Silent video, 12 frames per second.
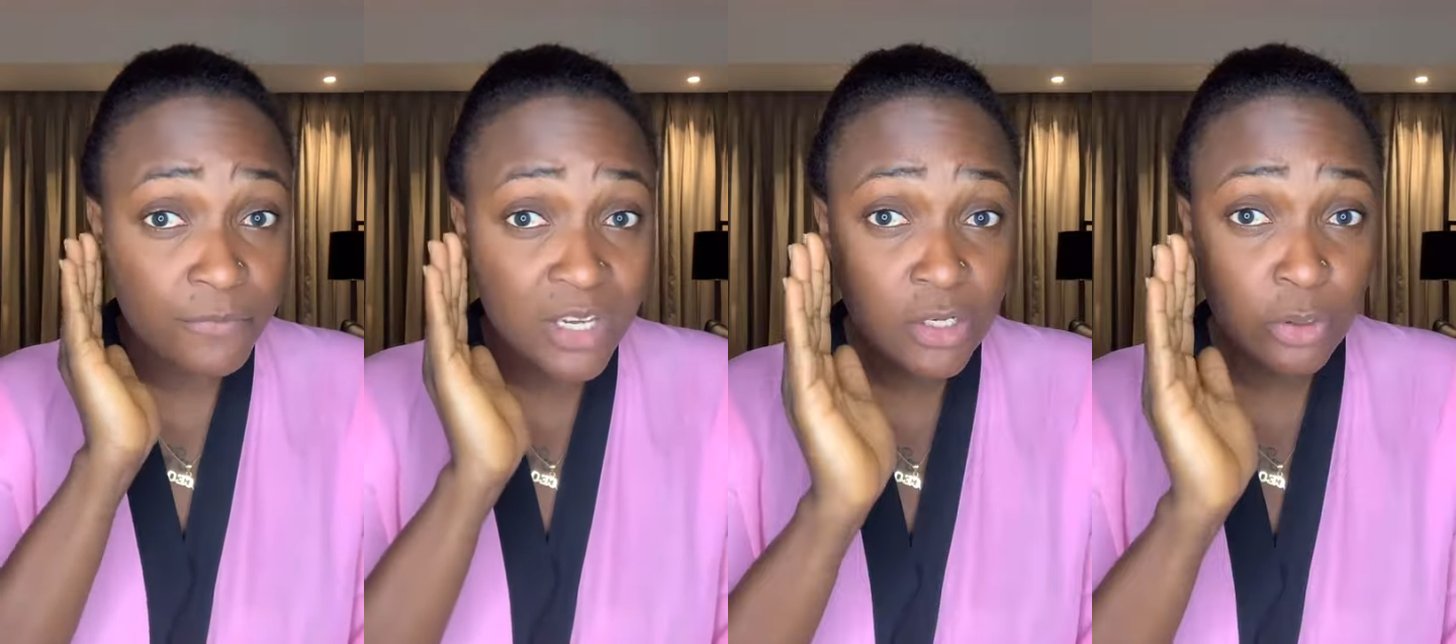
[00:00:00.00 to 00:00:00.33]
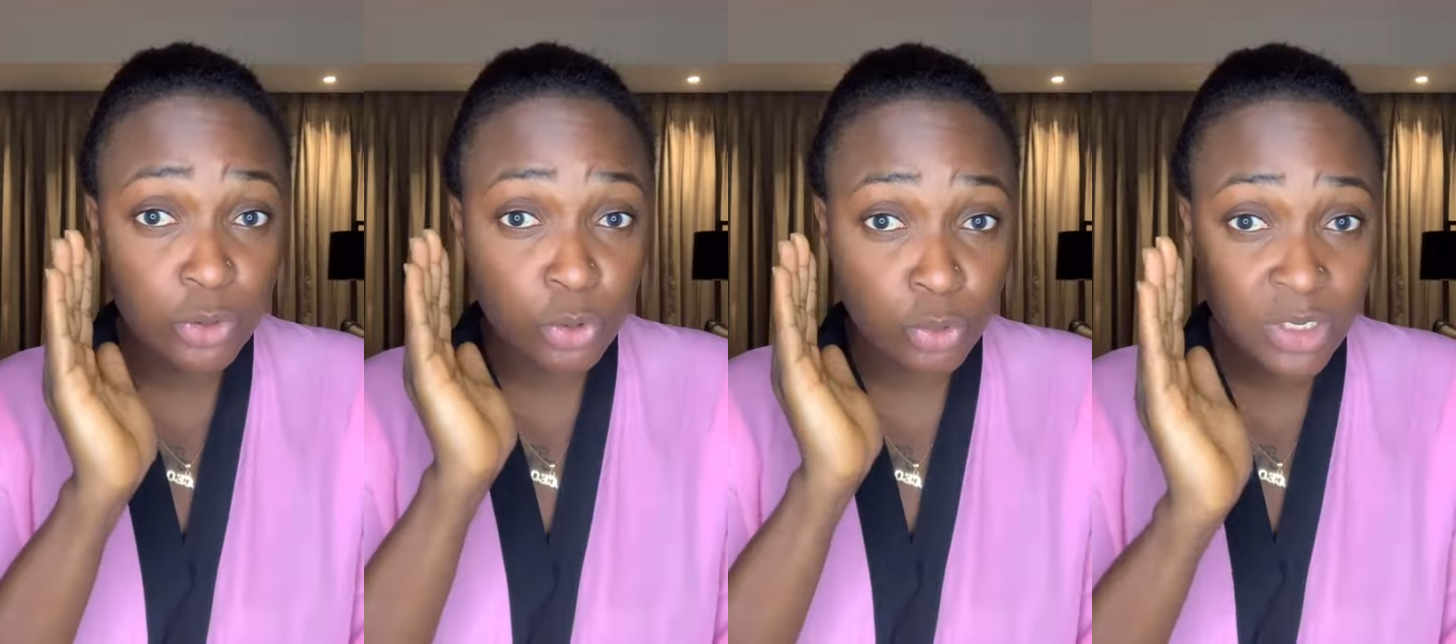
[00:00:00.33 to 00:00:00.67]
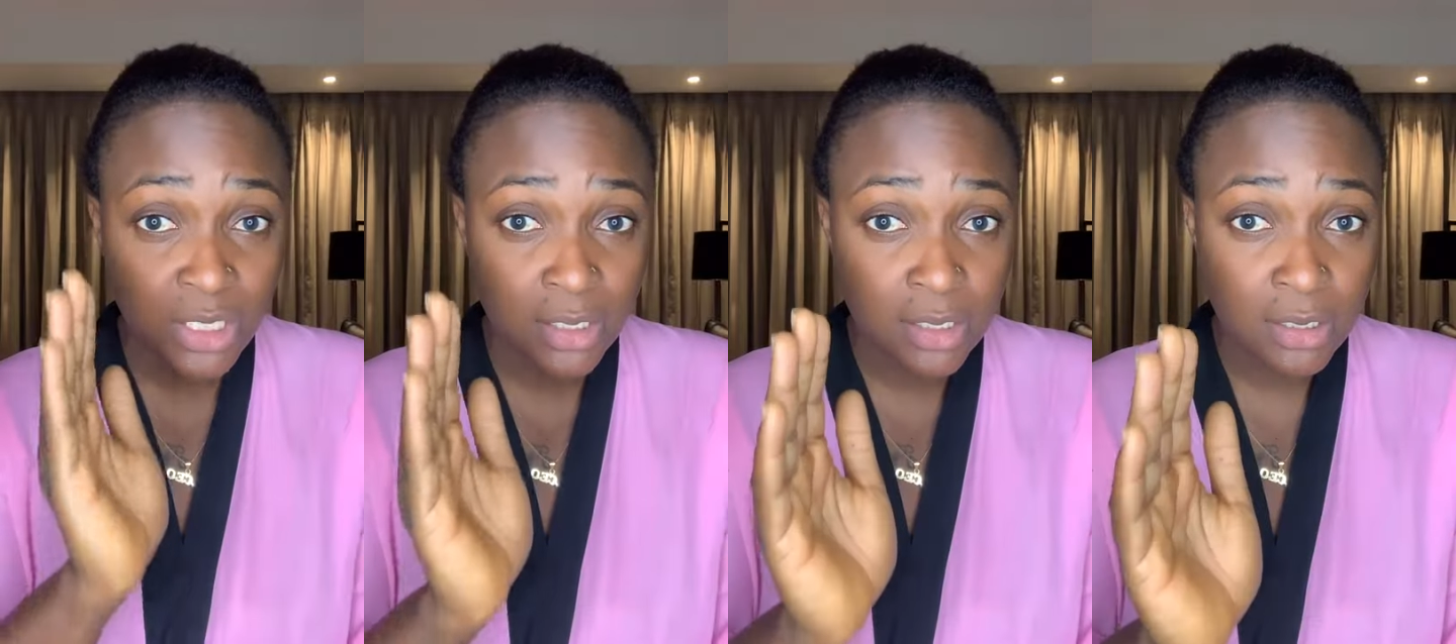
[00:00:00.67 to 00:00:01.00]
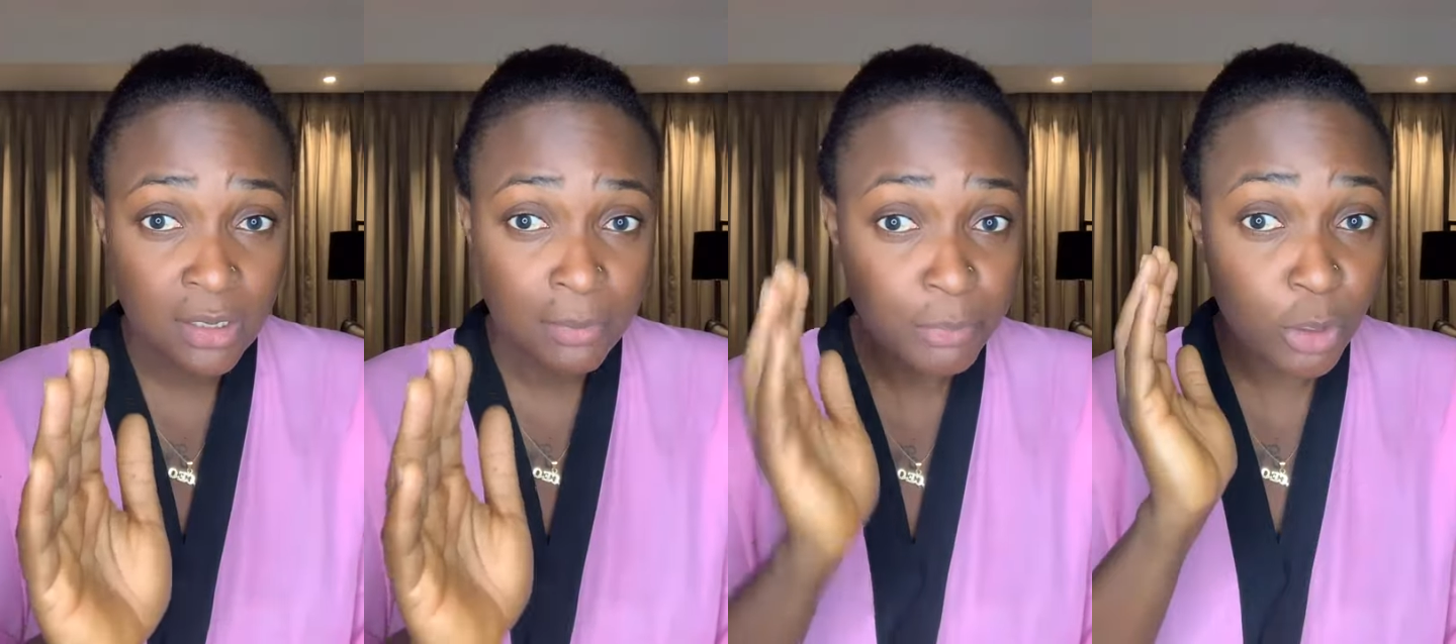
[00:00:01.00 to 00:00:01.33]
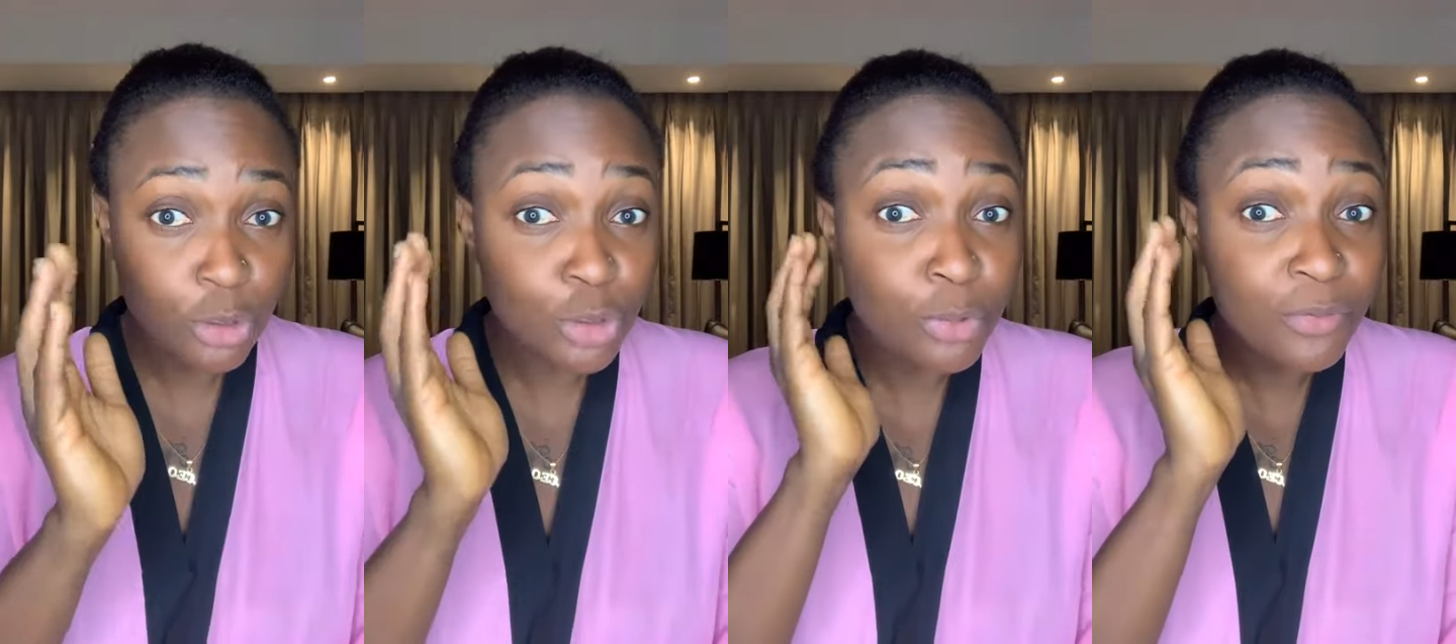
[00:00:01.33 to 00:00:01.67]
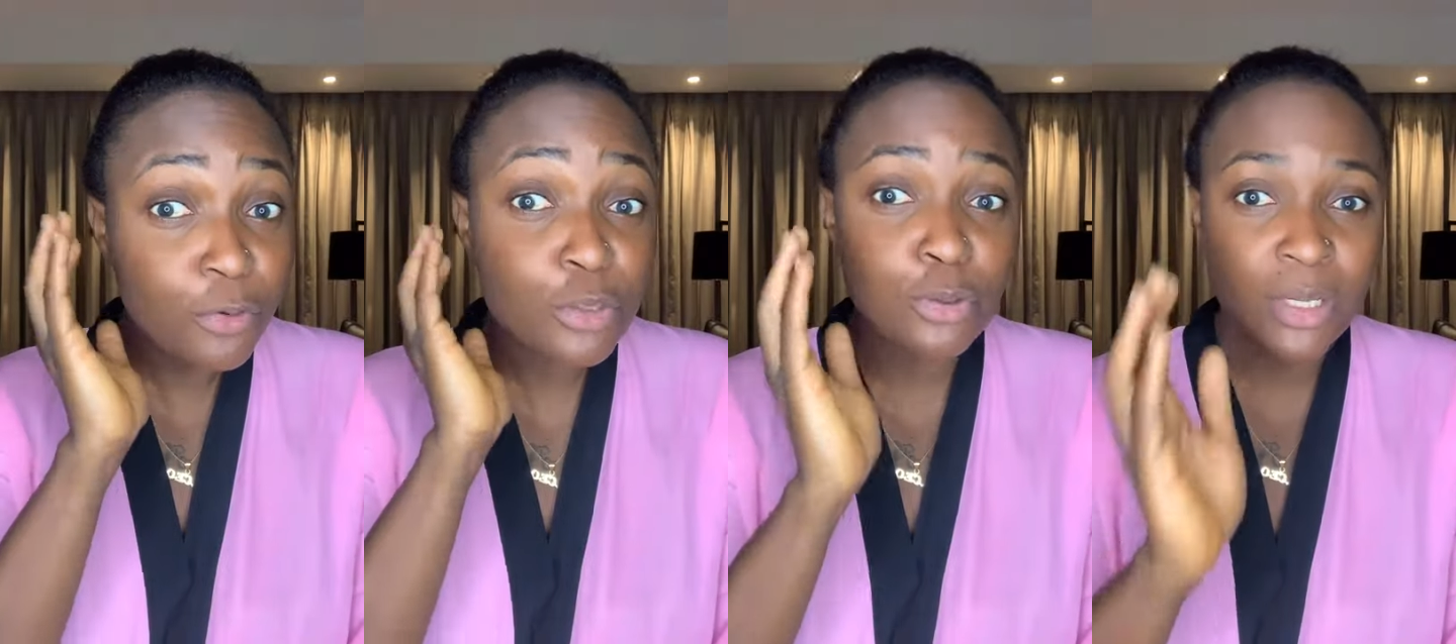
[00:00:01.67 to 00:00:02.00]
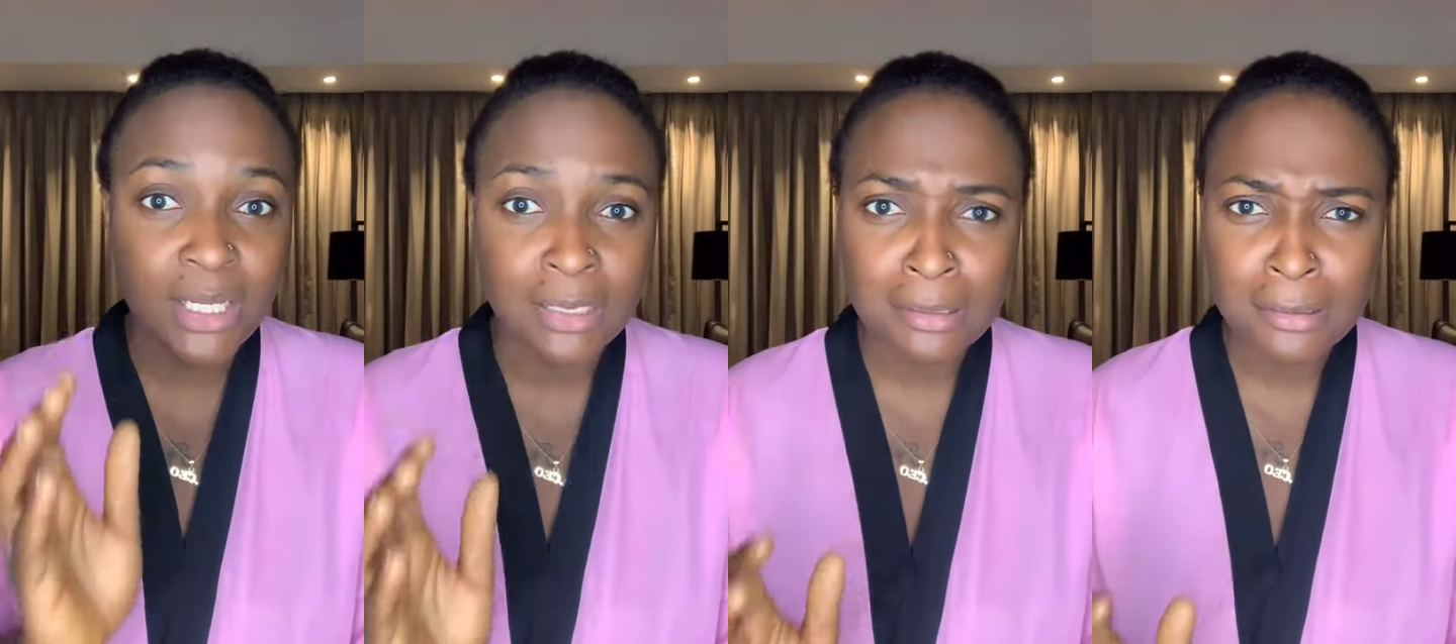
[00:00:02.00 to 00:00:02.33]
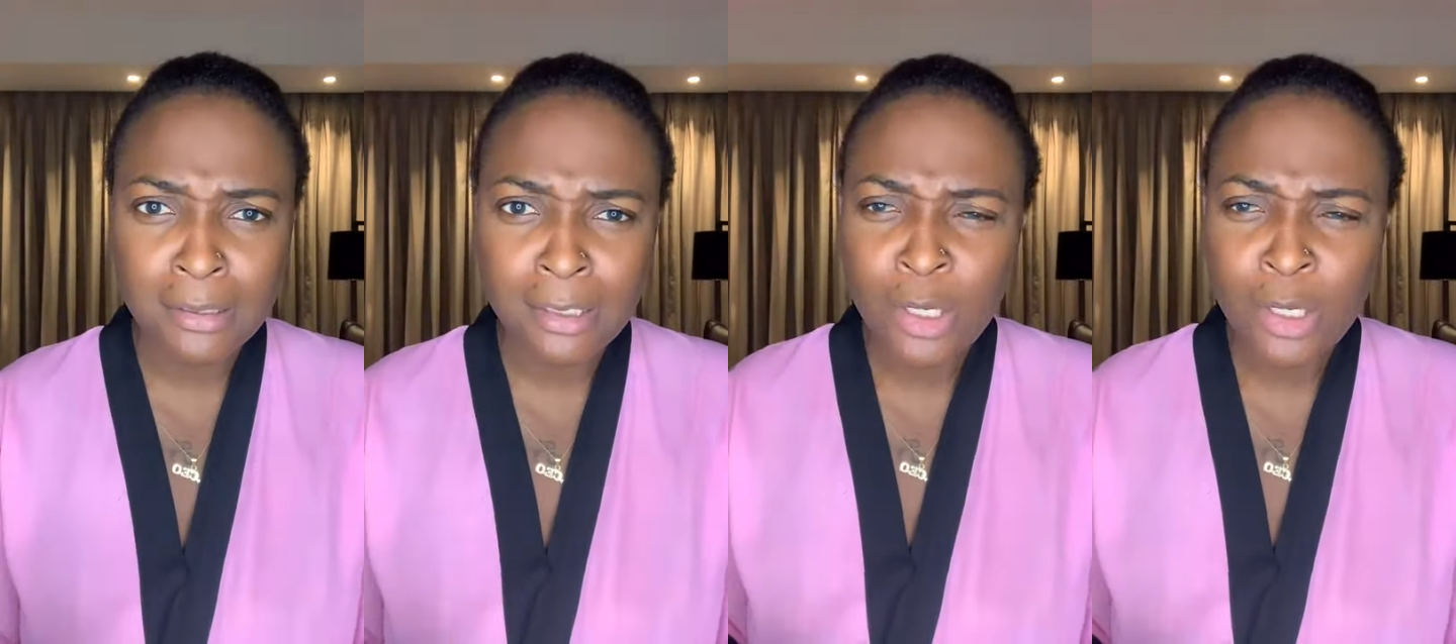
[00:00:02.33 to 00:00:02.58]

failures today because you refuse to learn.